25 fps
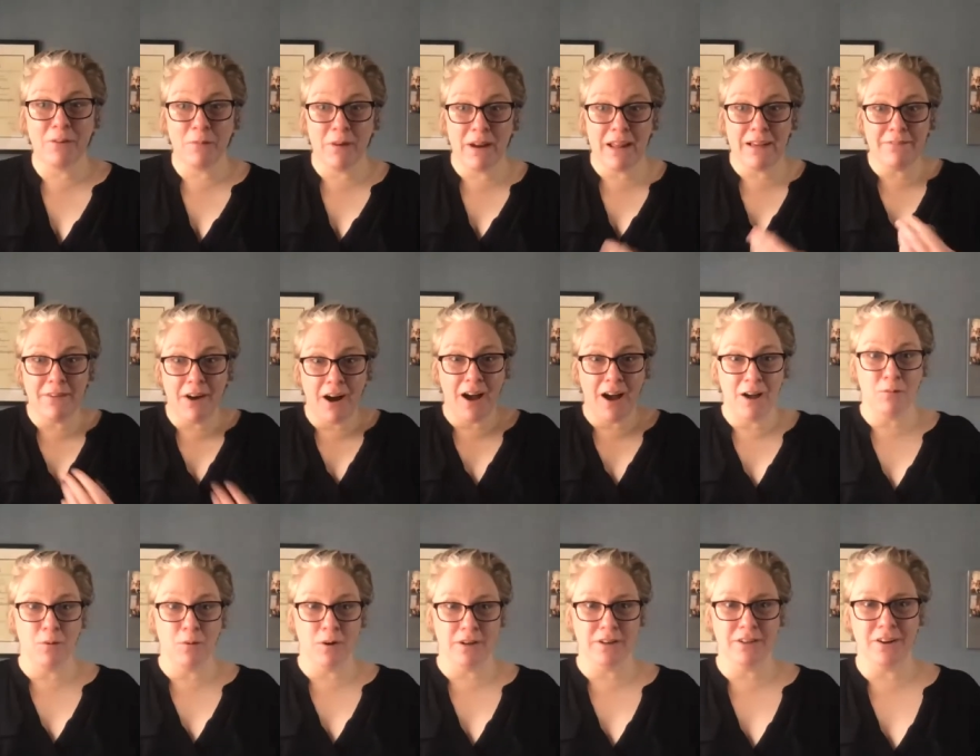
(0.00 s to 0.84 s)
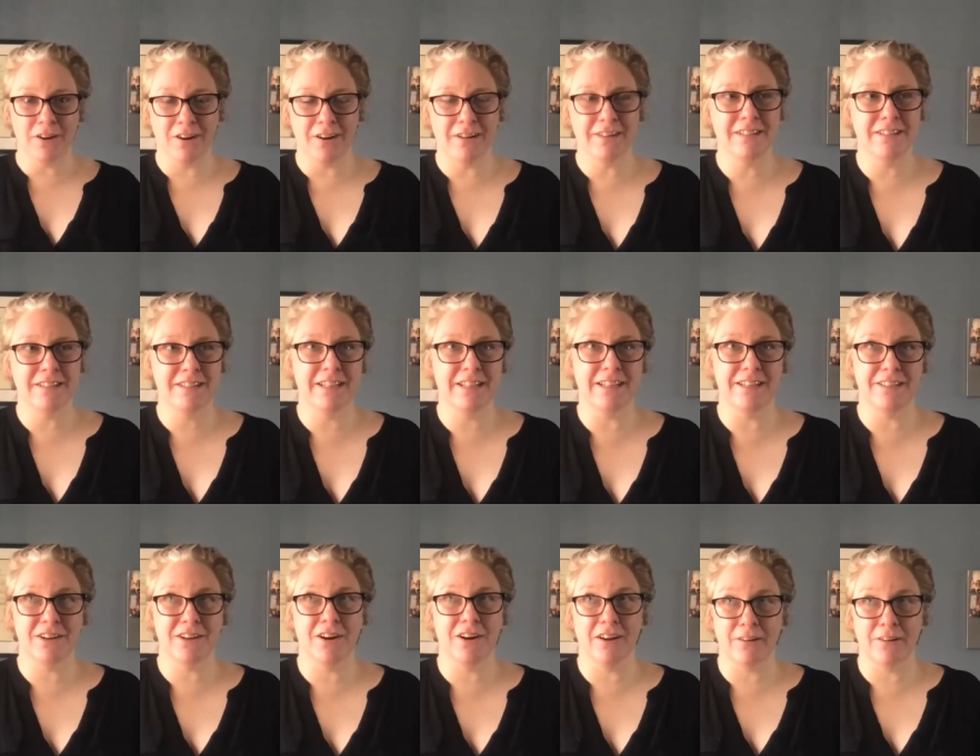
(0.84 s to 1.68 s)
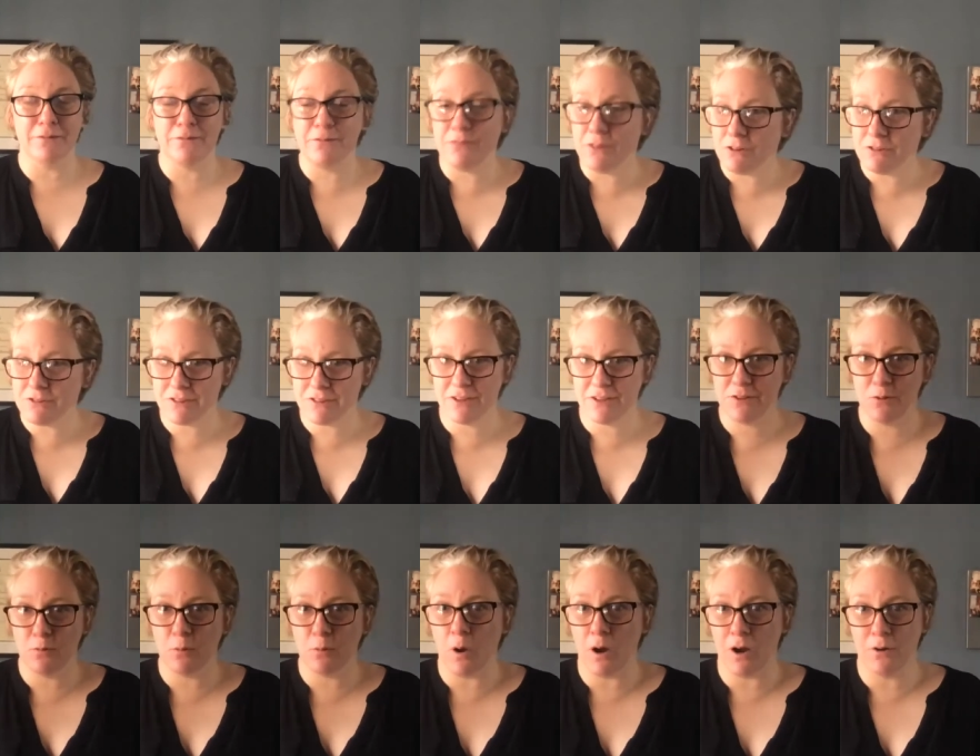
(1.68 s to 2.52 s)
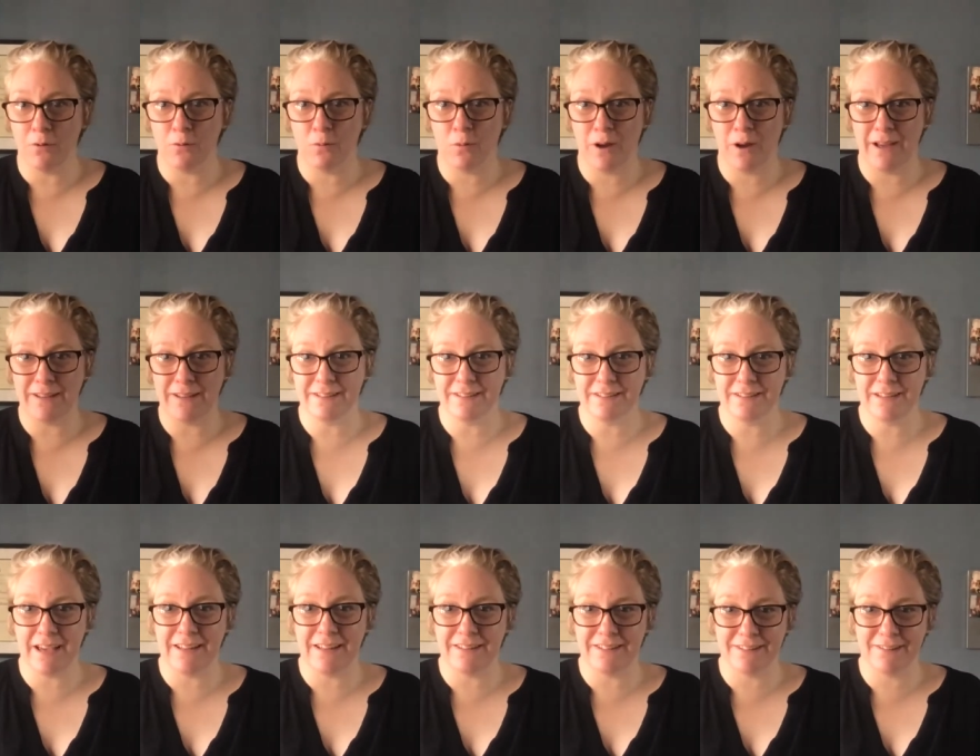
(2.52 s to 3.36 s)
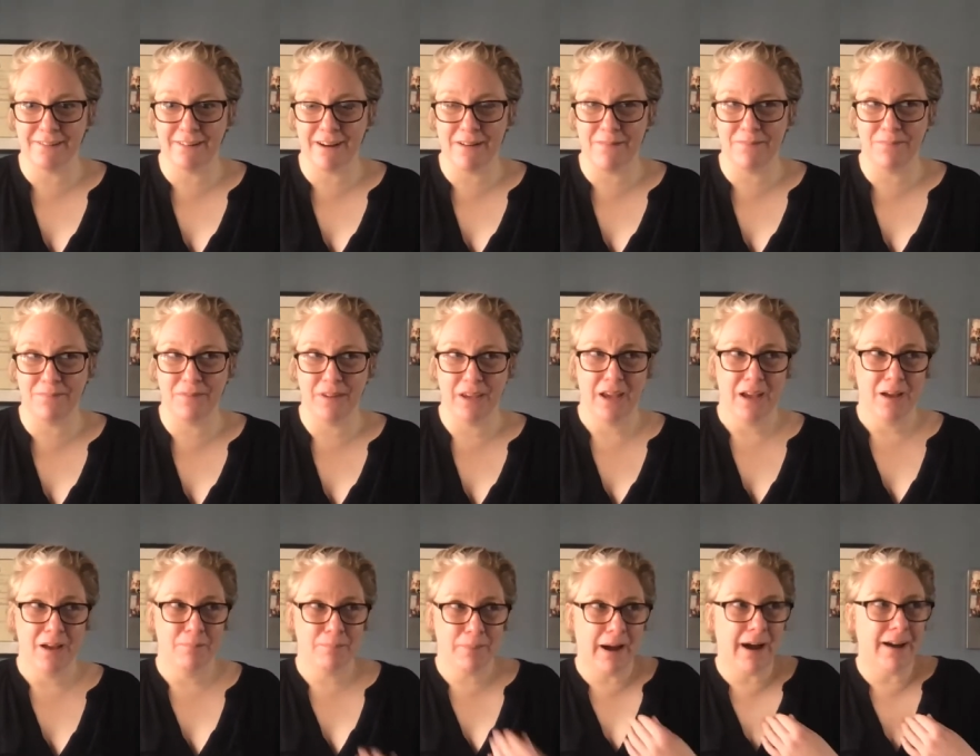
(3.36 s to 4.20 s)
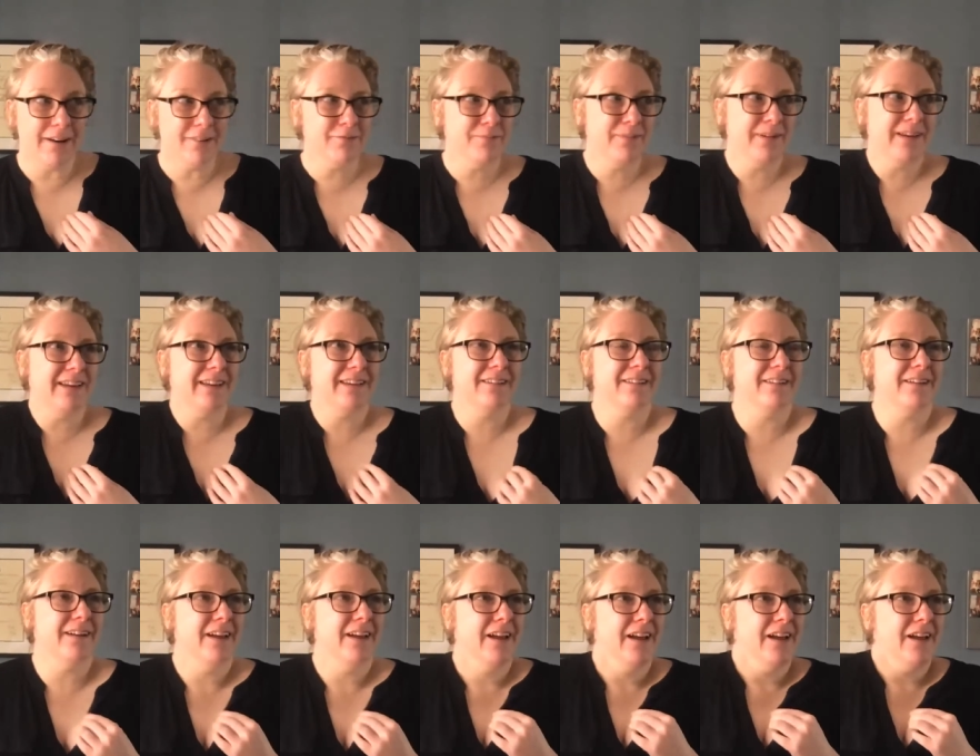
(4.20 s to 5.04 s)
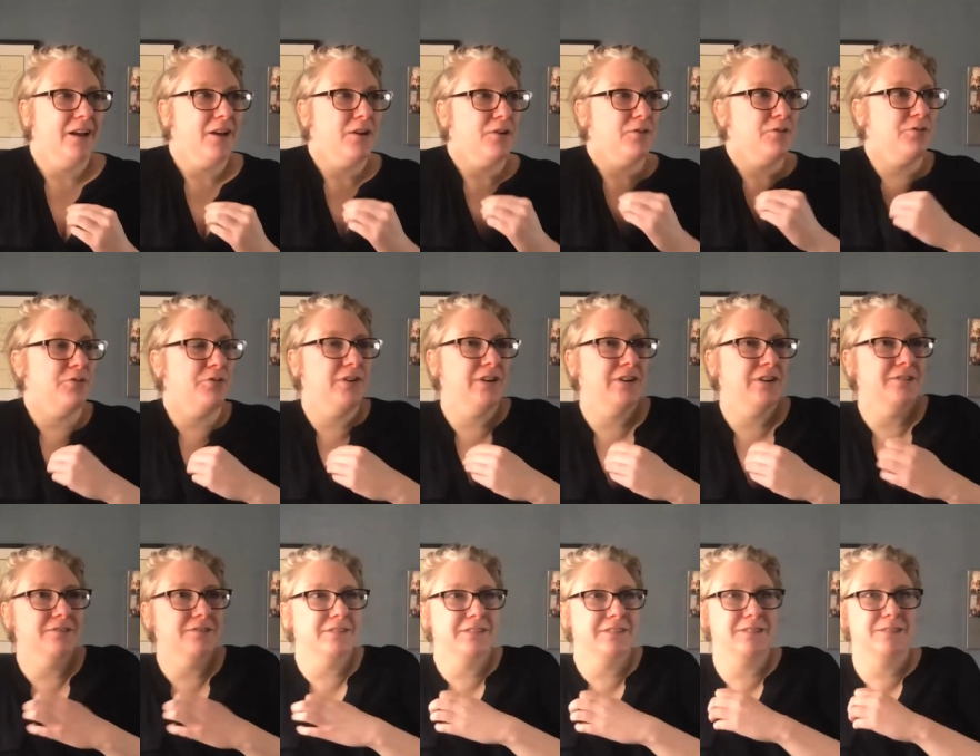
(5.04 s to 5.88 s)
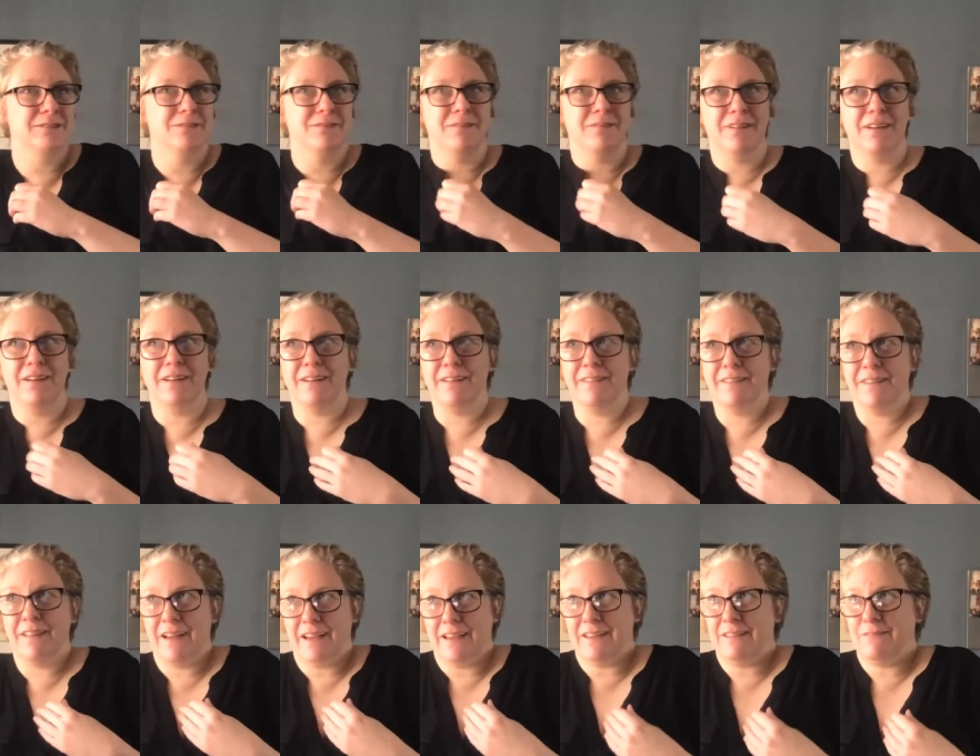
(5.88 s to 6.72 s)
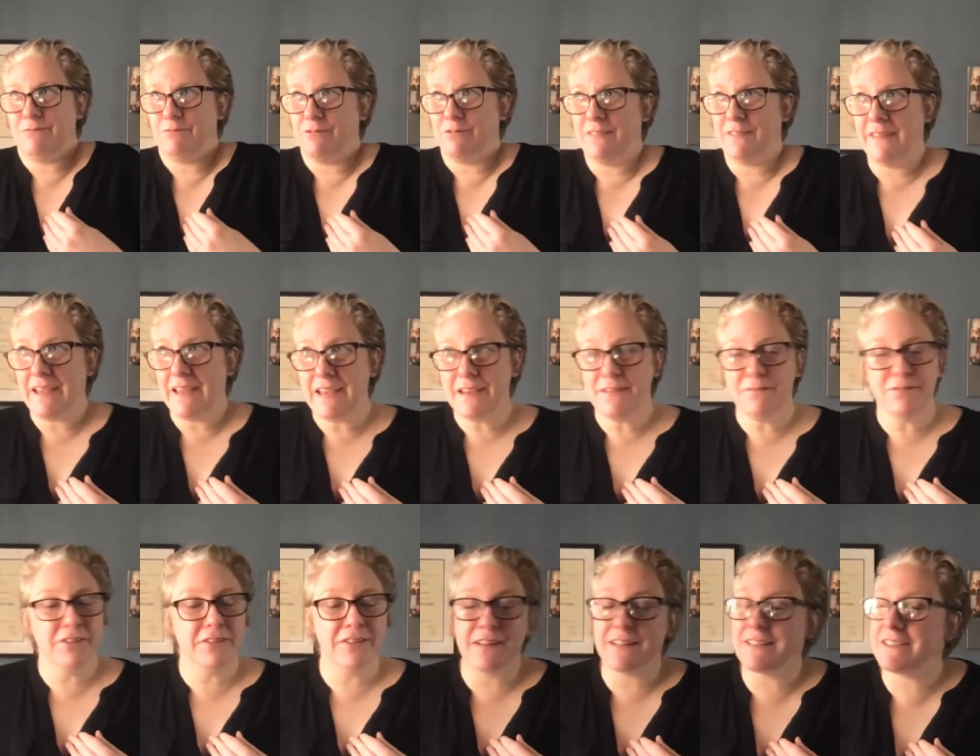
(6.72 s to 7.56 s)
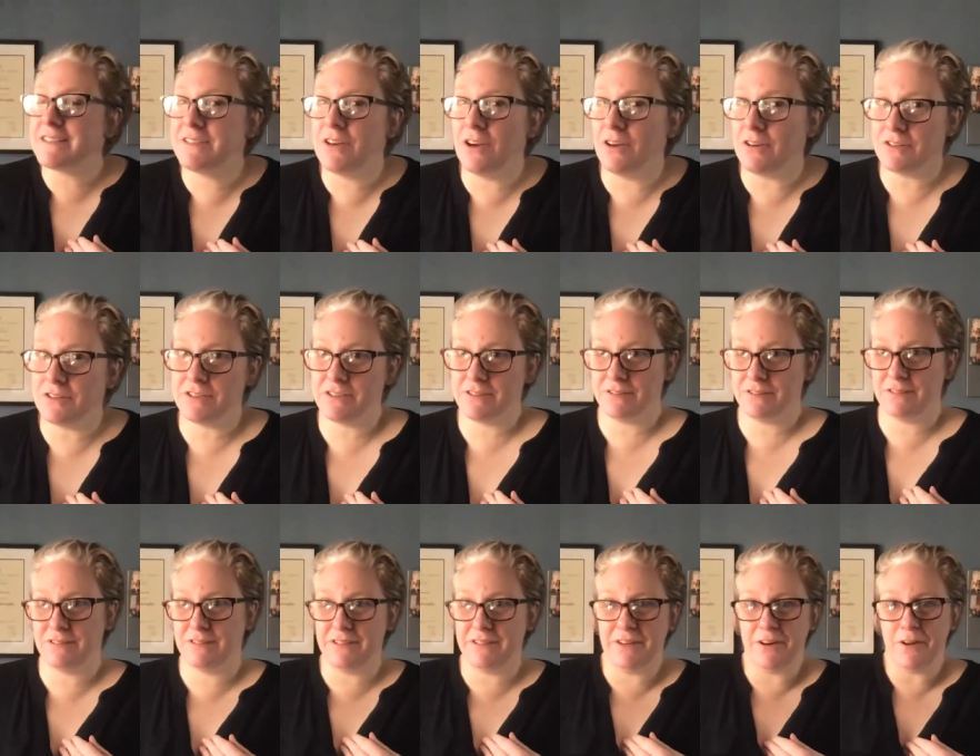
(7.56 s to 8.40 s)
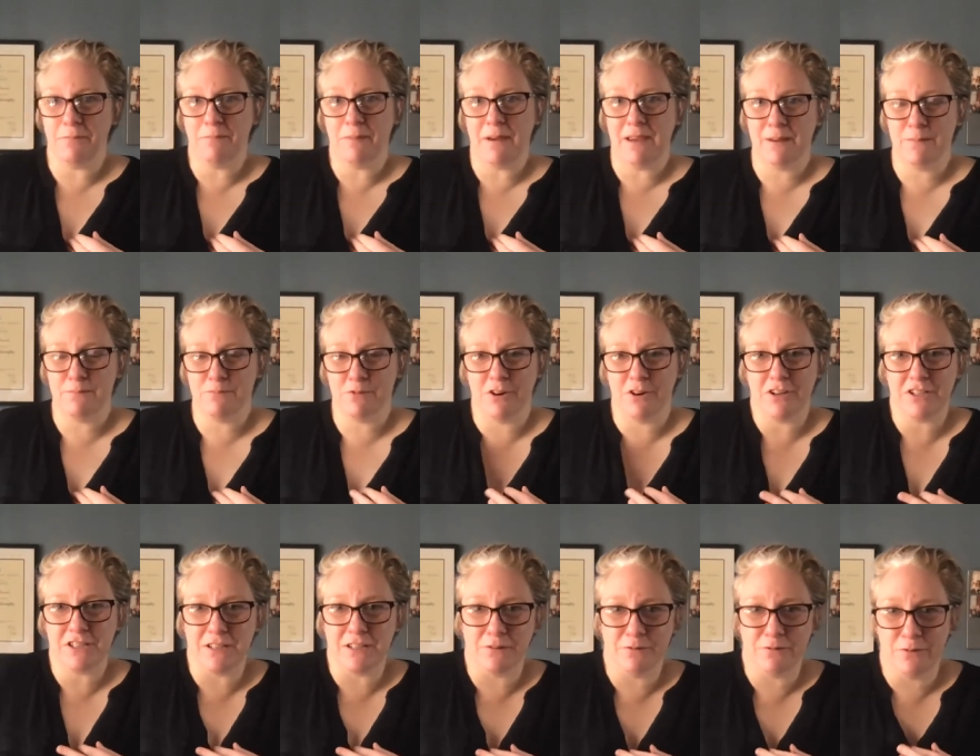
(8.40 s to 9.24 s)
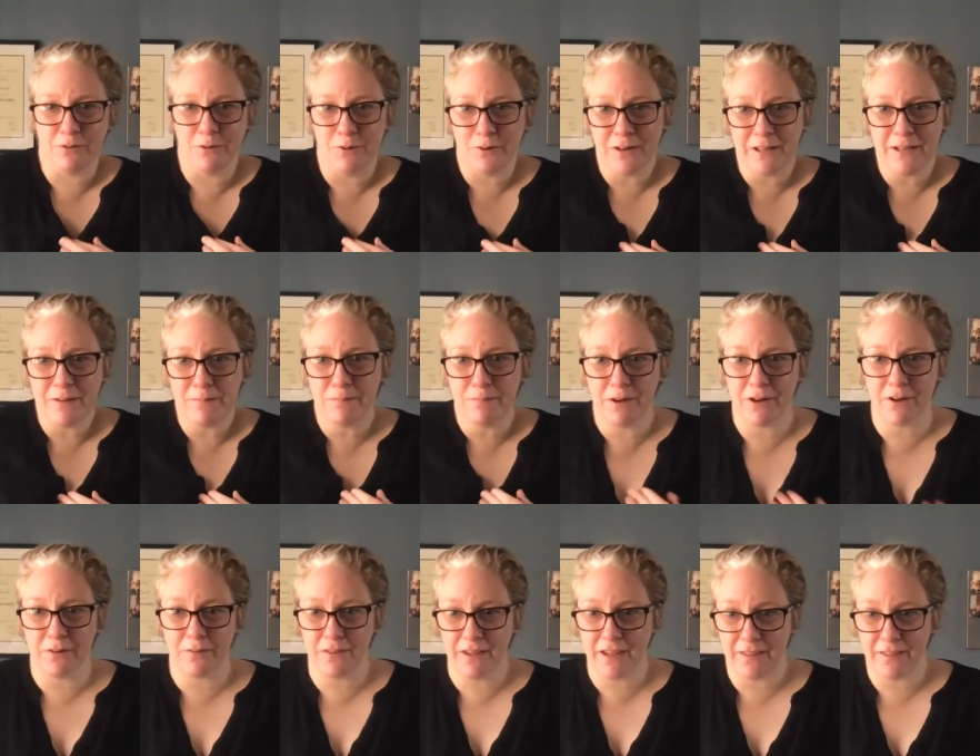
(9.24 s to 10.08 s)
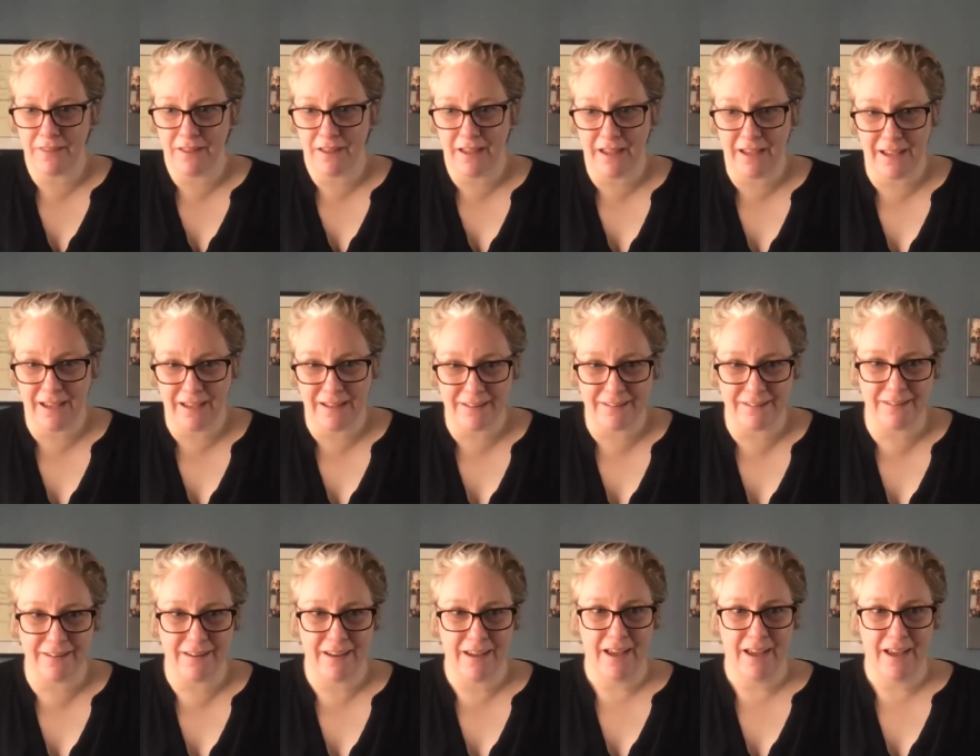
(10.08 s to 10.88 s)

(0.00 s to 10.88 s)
Whenever I wander onto TikTok, it feels like the Wild West. And so I'm part of me feels like relieved that it's not just you know me approaching 40 but on the other hand